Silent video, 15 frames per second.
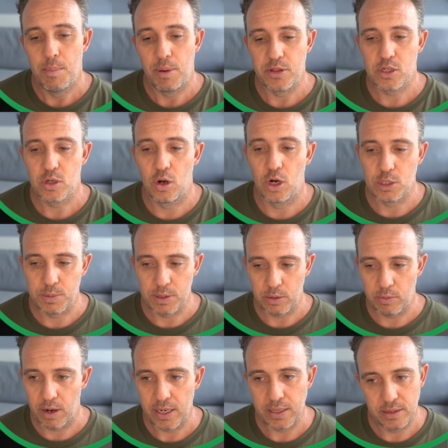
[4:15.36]
But this client's been
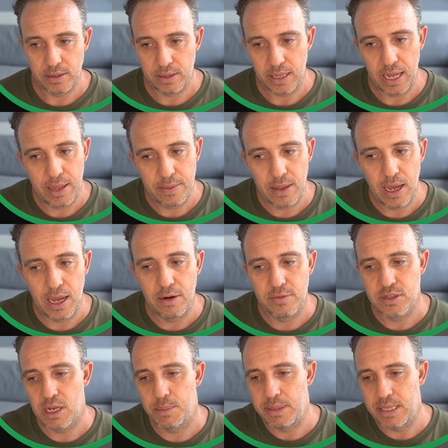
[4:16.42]
great. And if
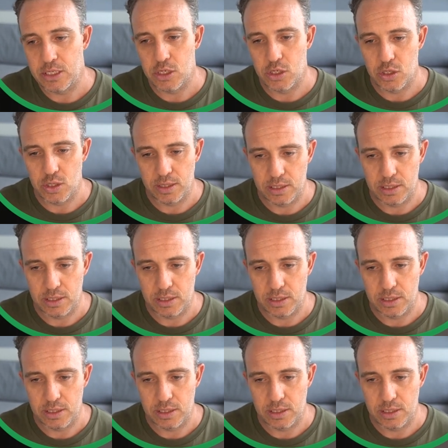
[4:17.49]
some of these